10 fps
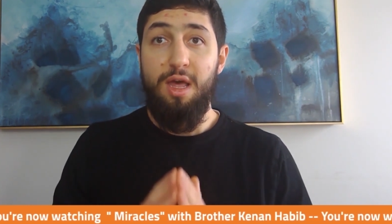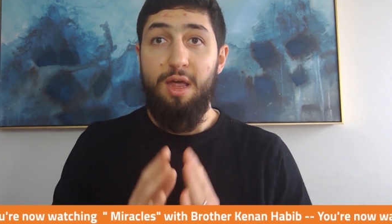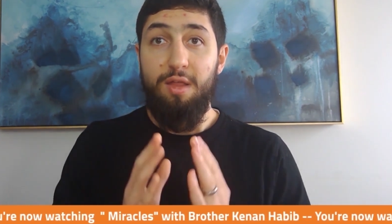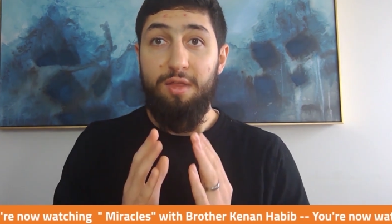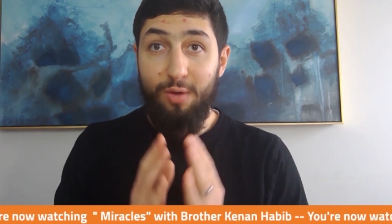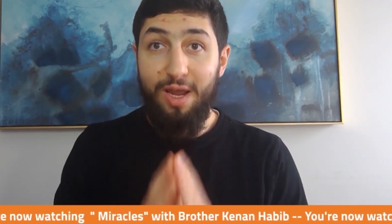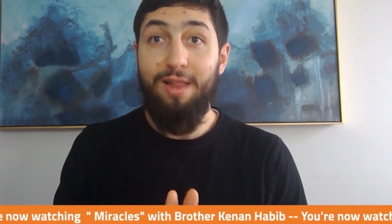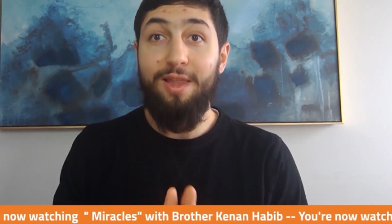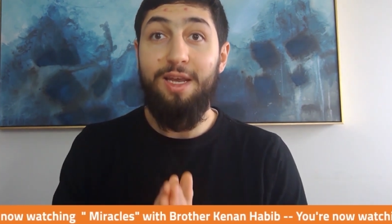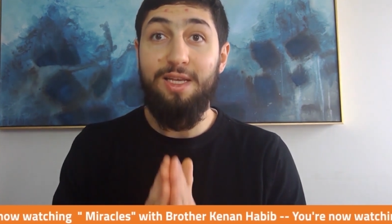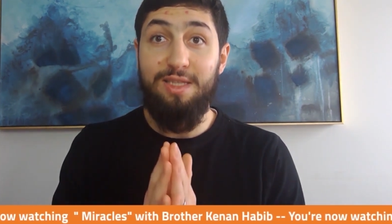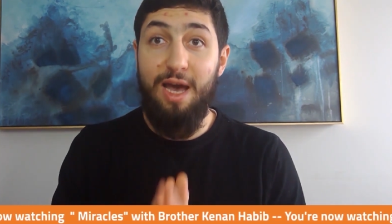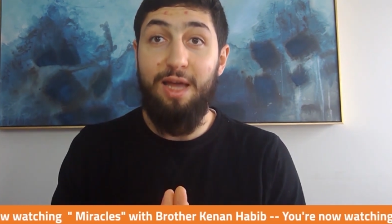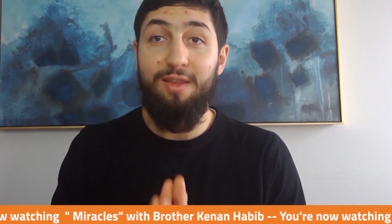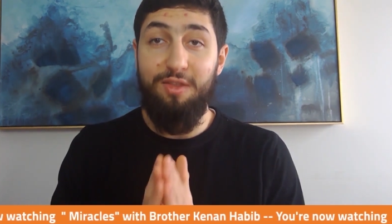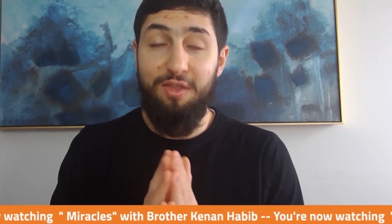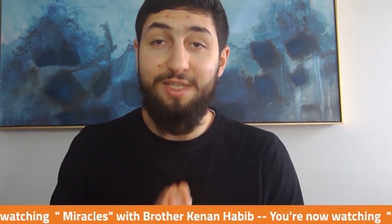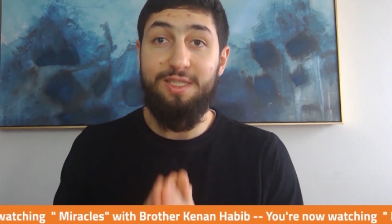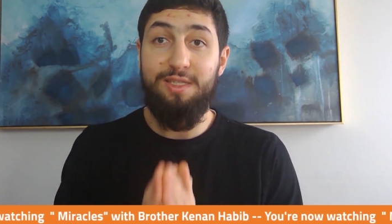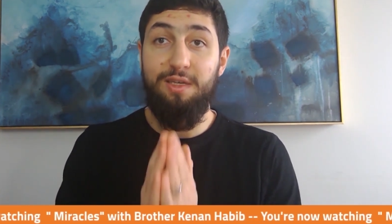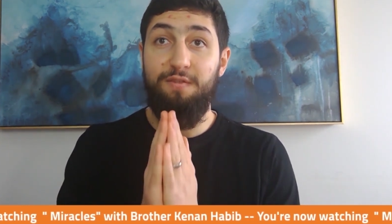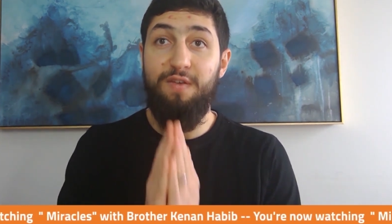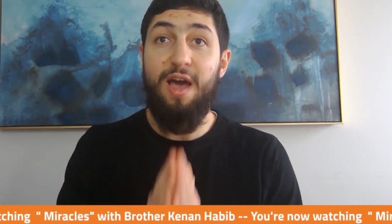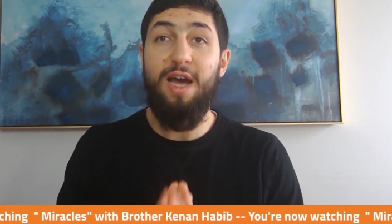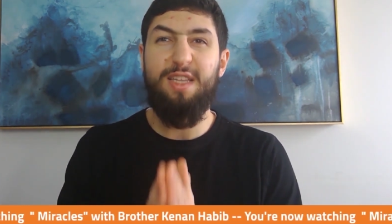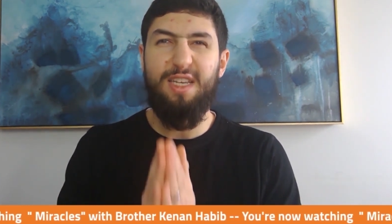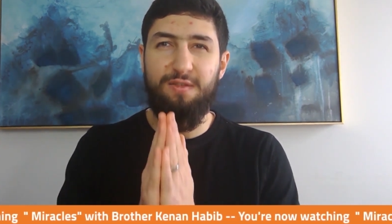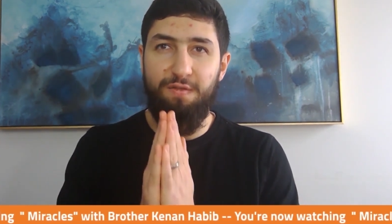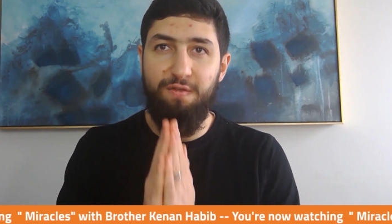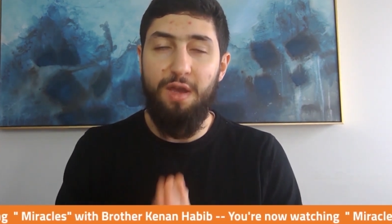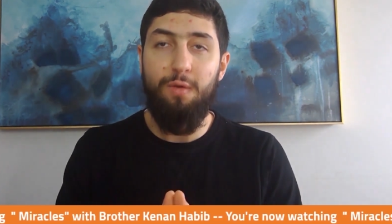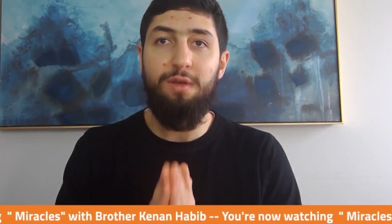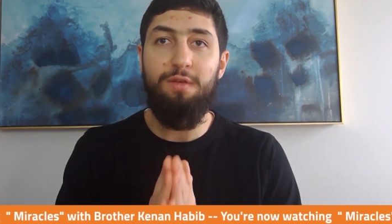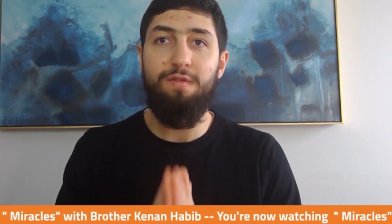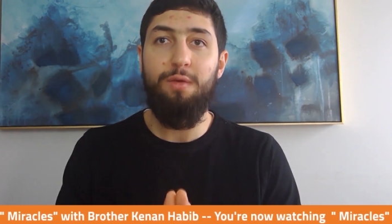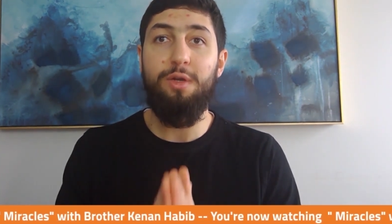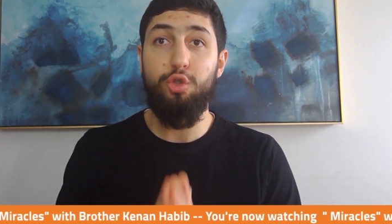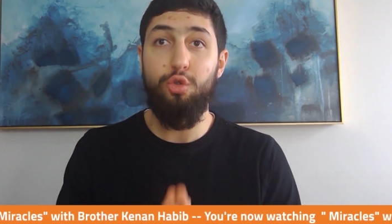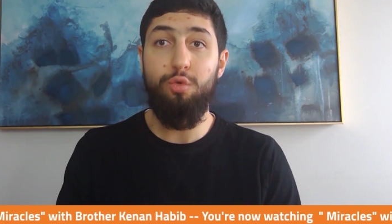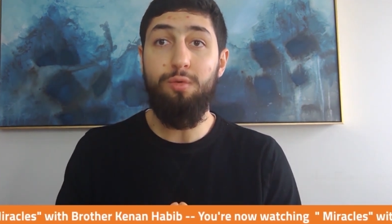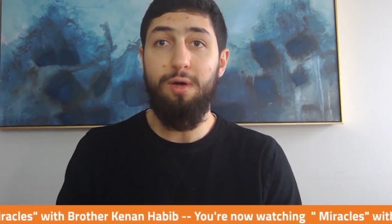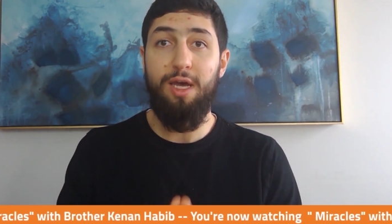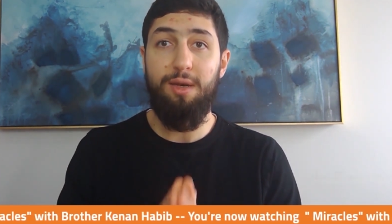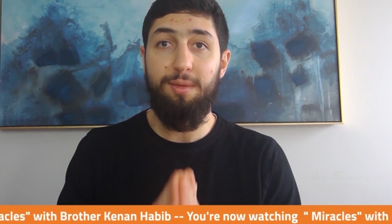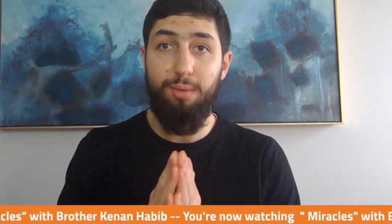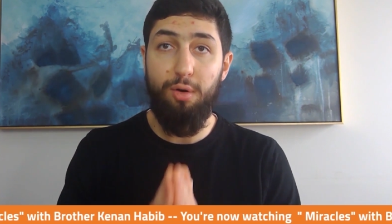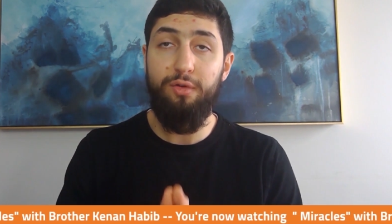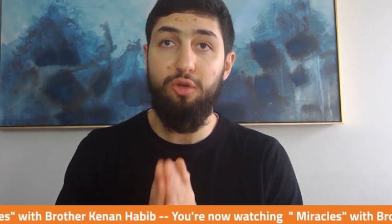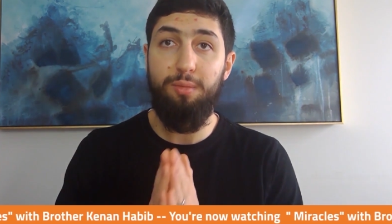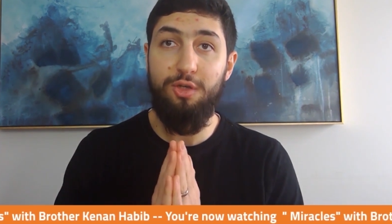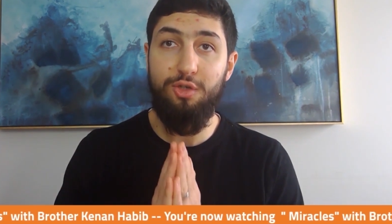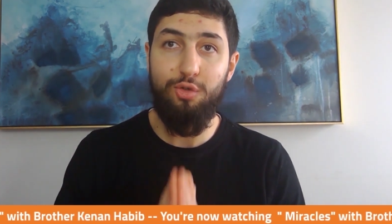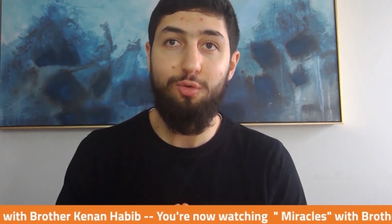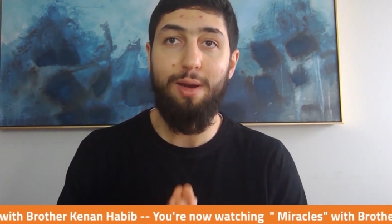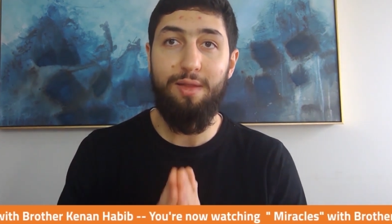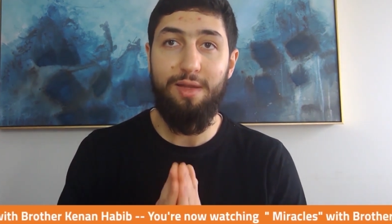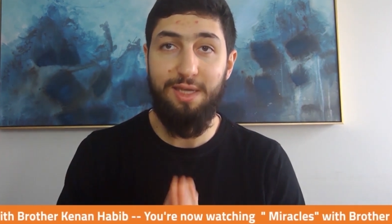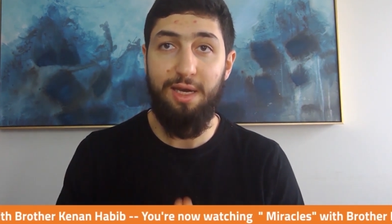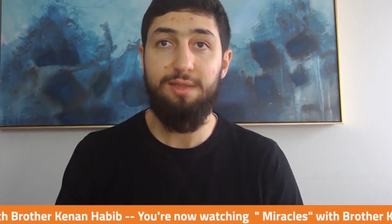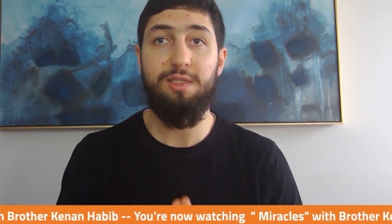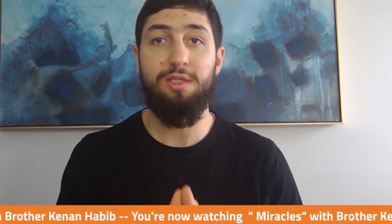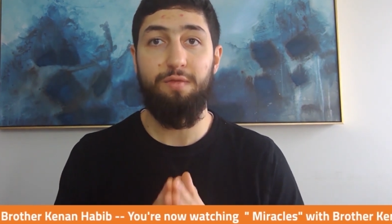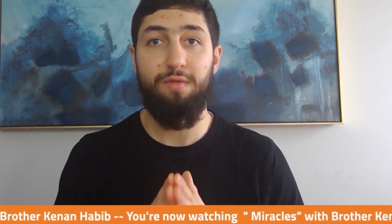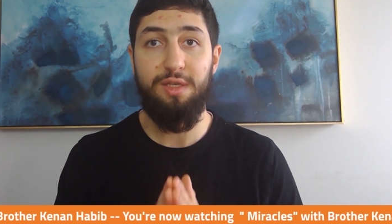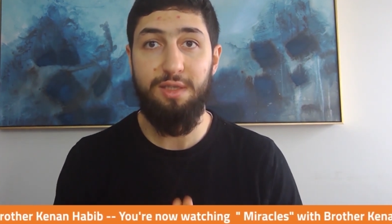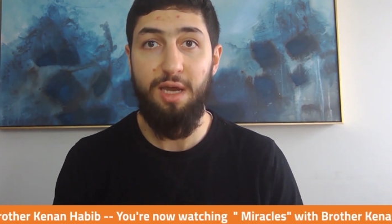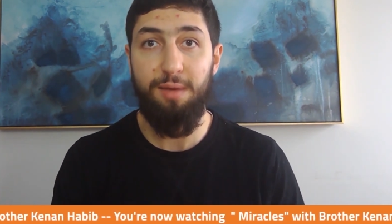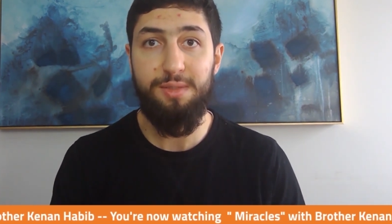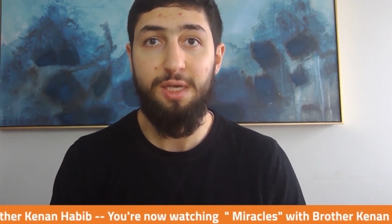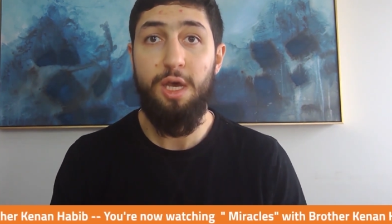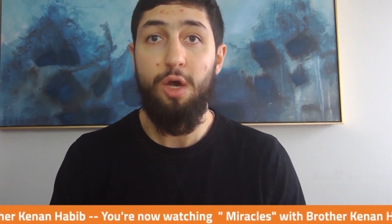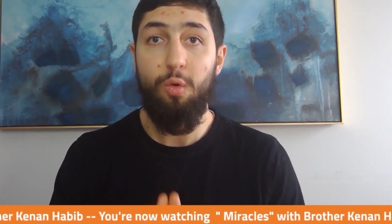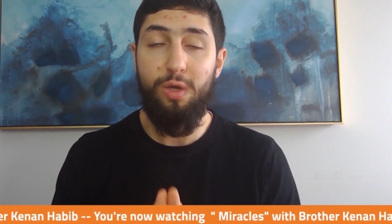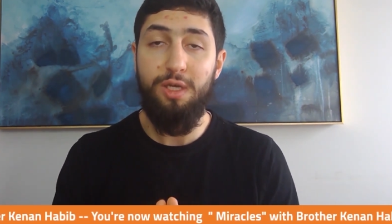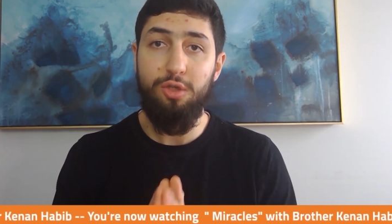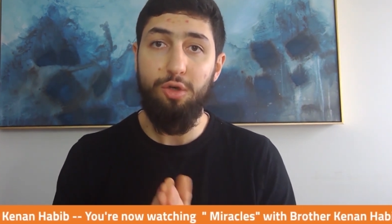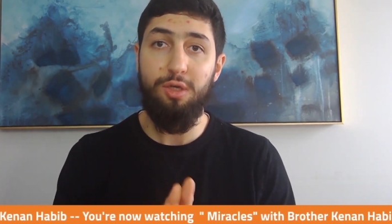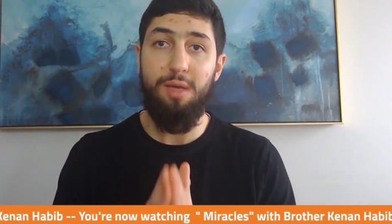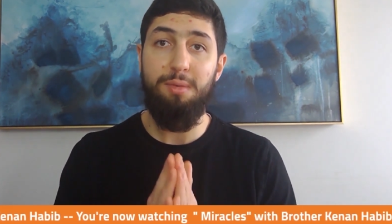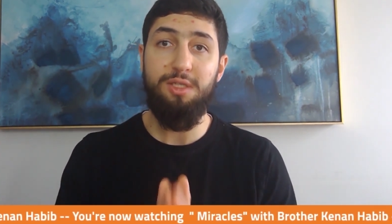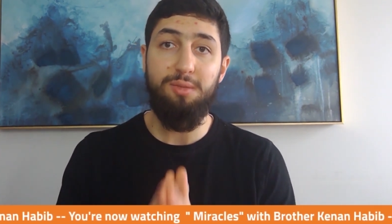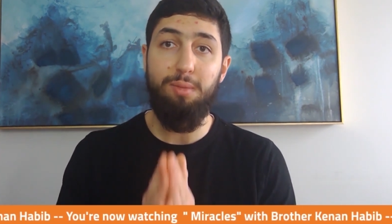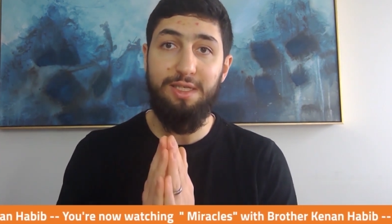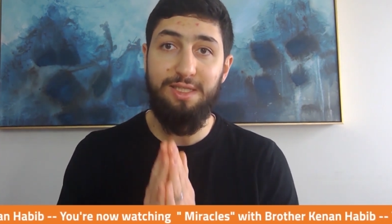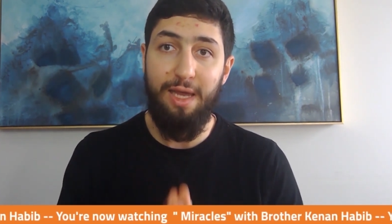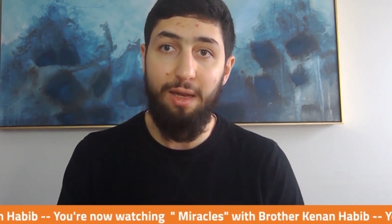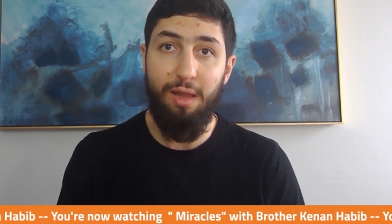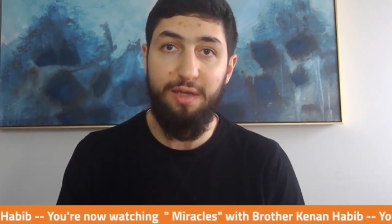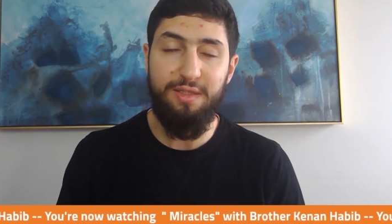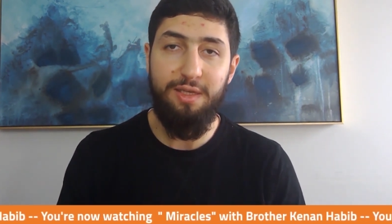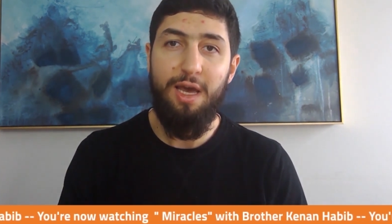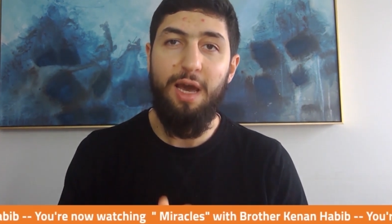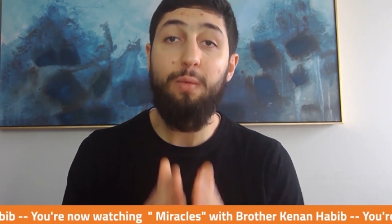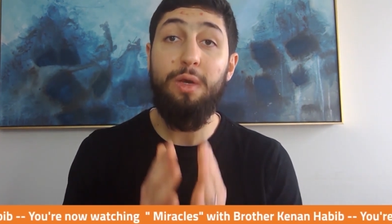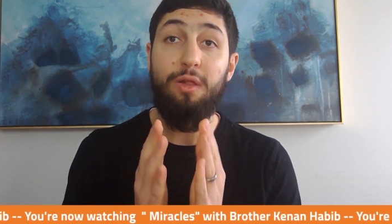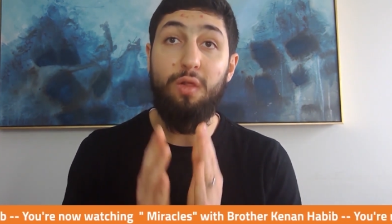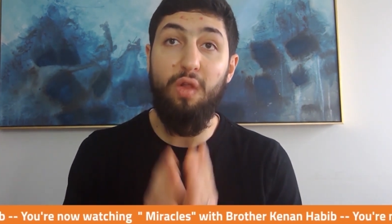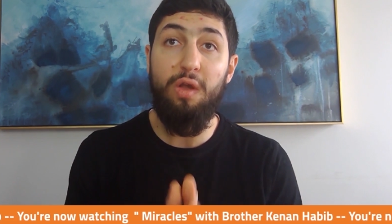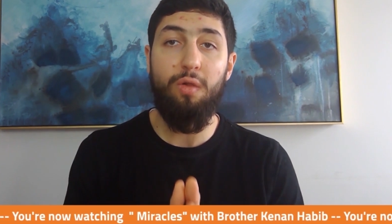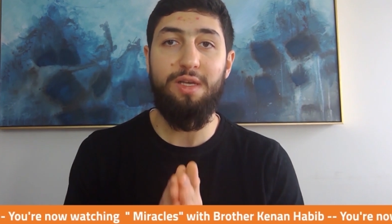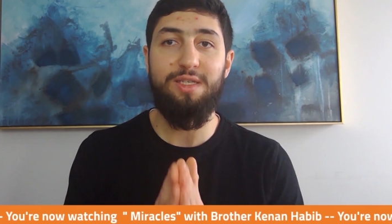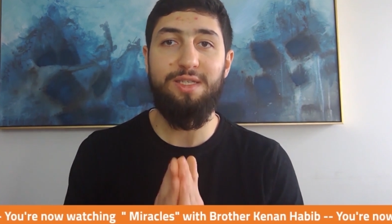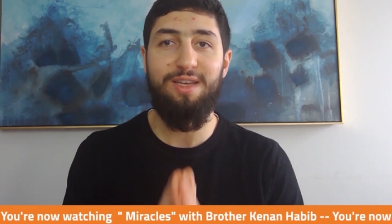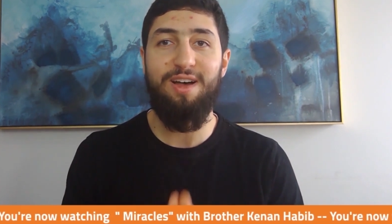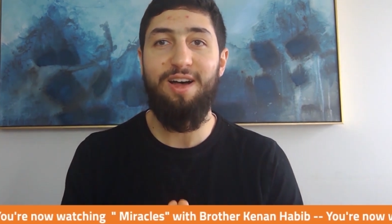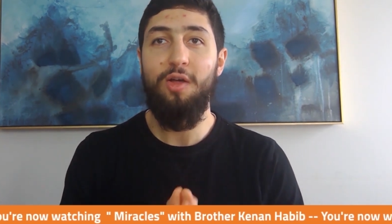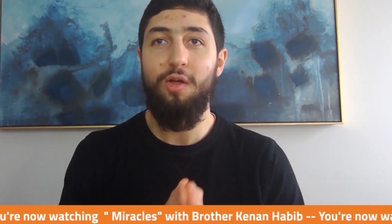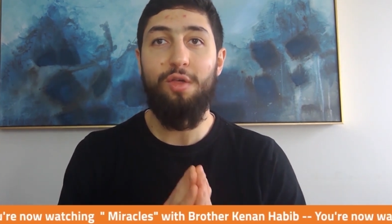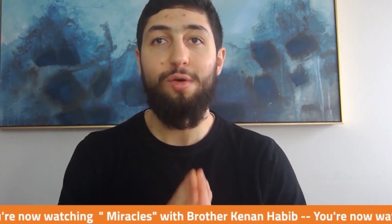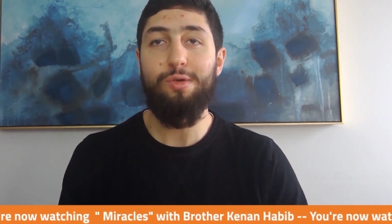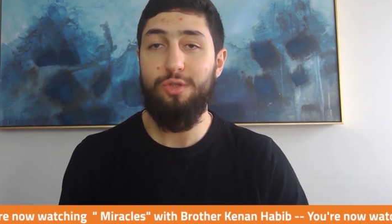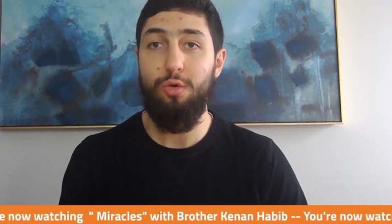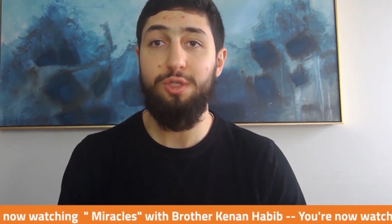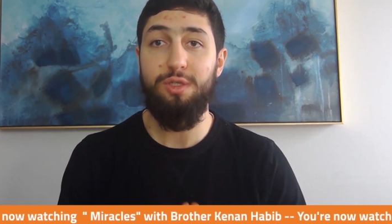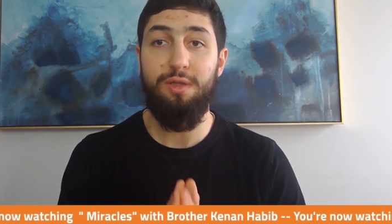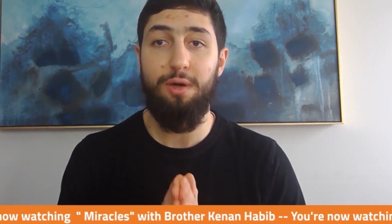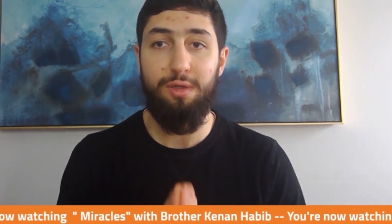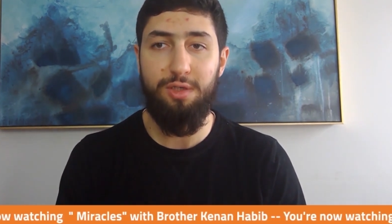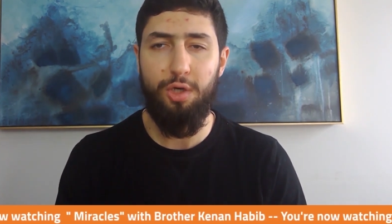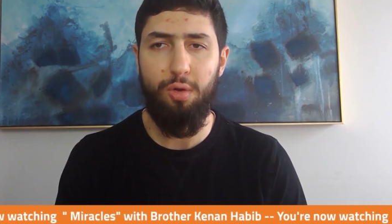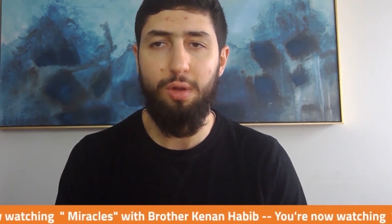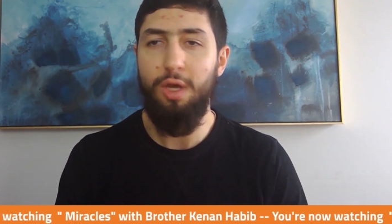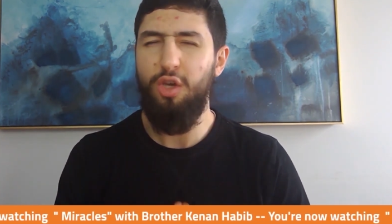The reality is that this fact is very, very true and proven to be true by the scientists of these times. We took images by satellites and we clearly saw those oceans that are internal.